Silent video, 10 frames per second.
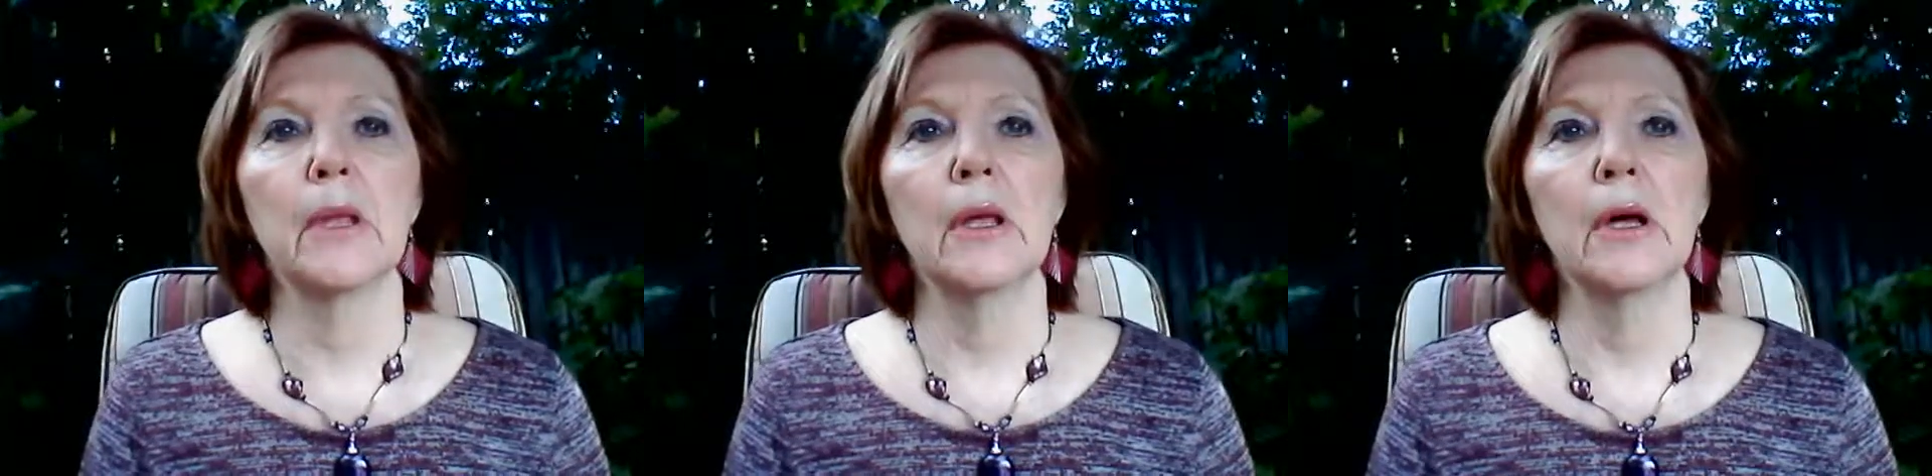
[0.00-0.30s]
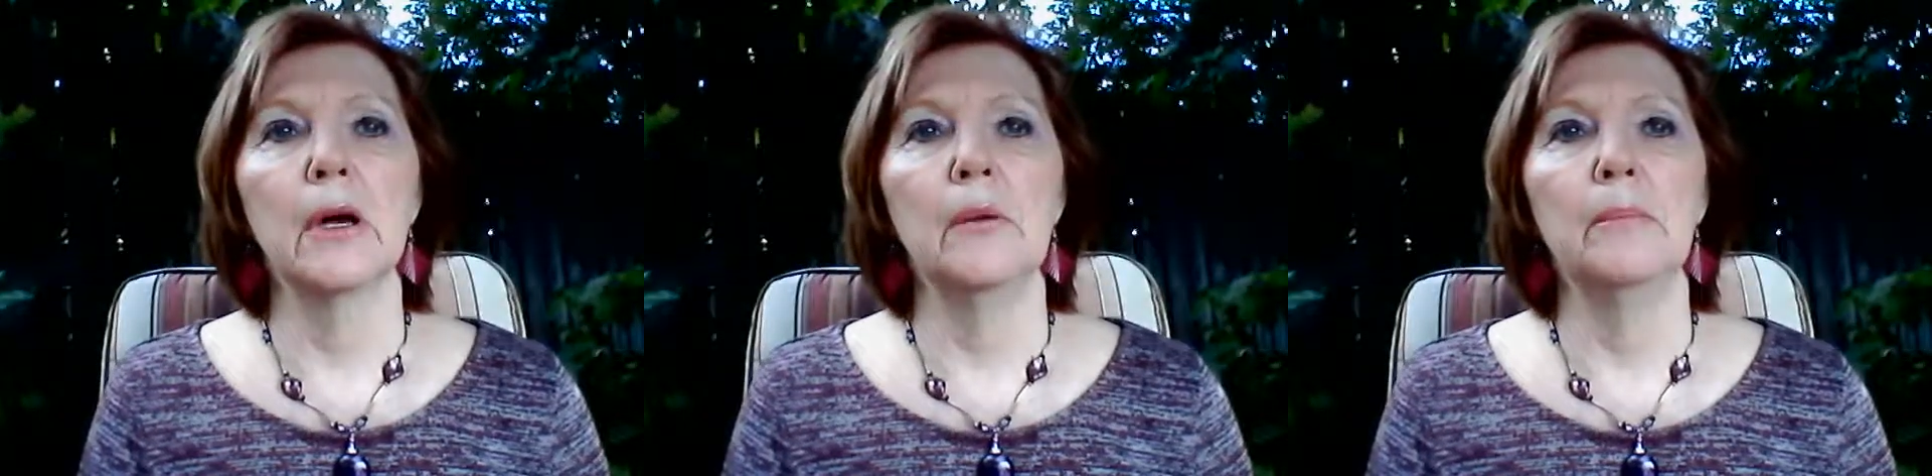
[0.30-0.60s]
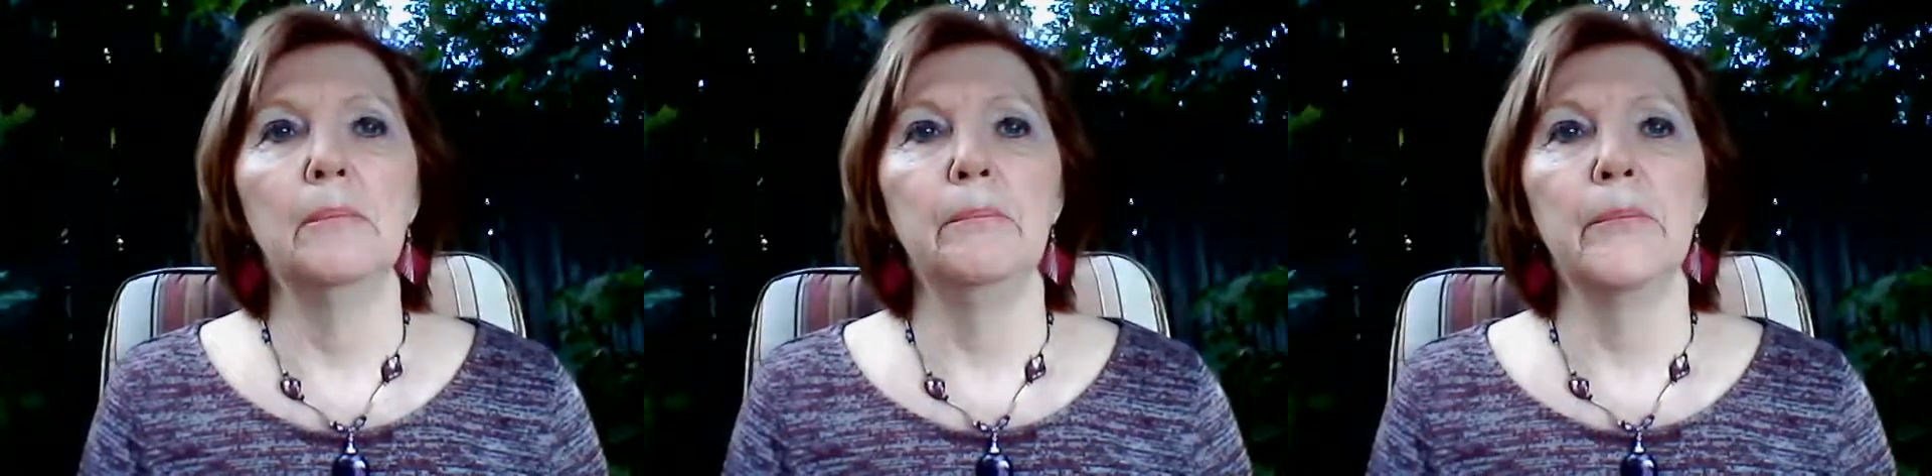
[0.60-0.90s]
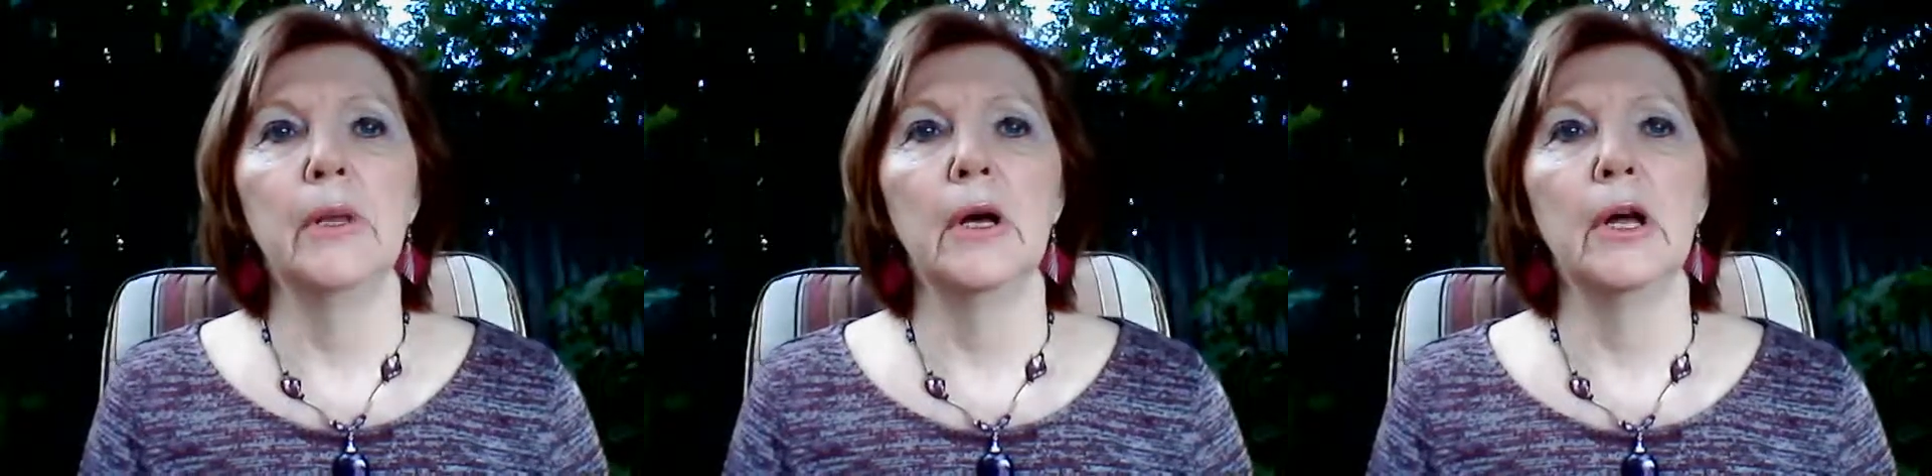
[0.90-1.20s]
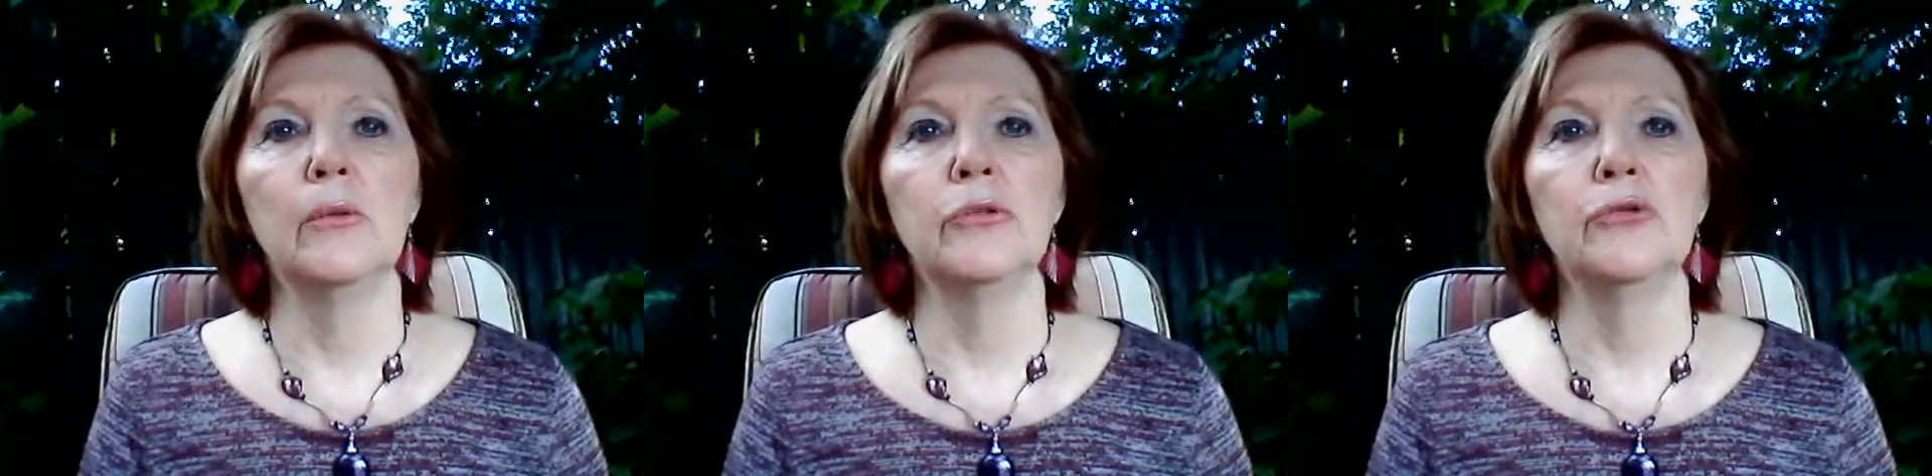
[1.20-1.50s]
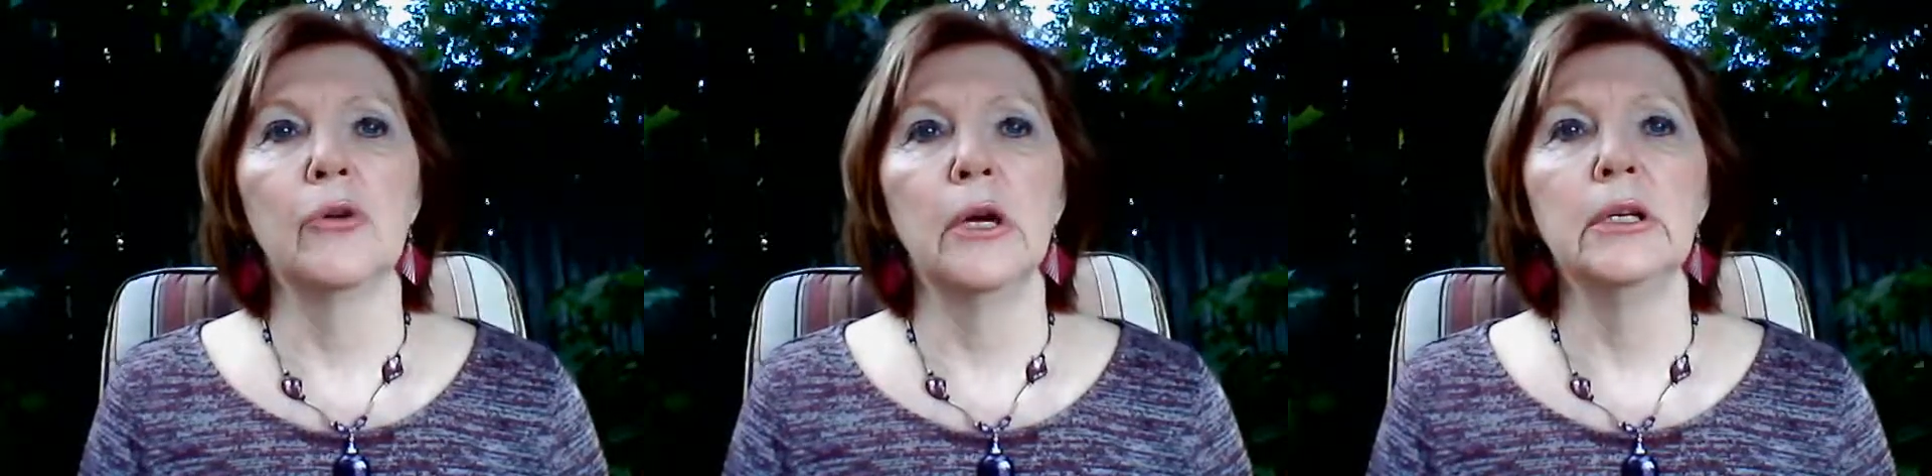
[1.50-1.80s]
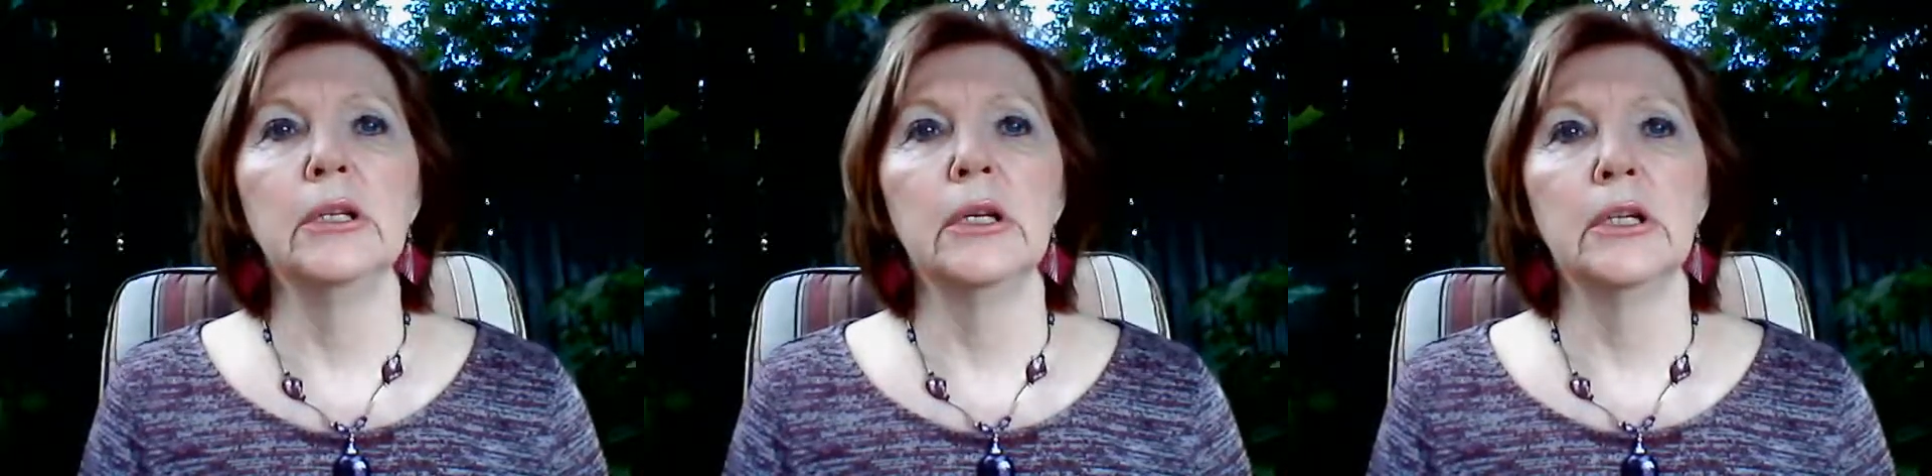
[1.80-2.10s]
I was trying
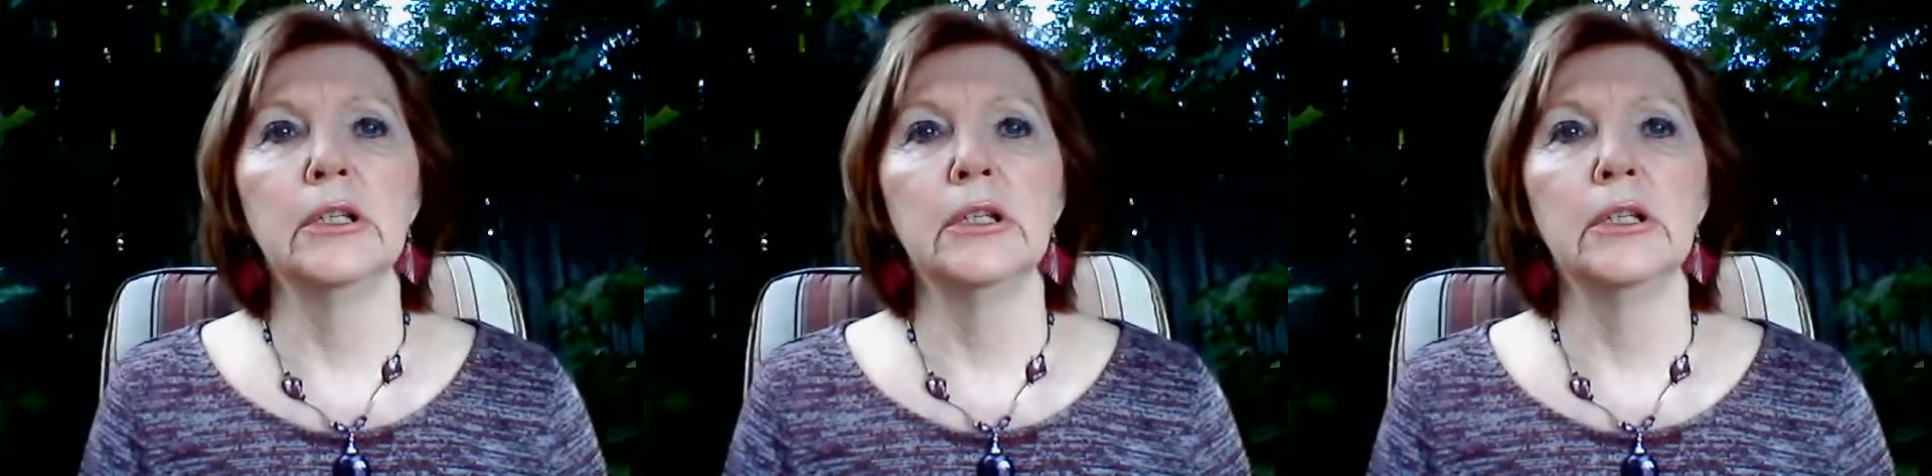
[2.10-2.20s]
to get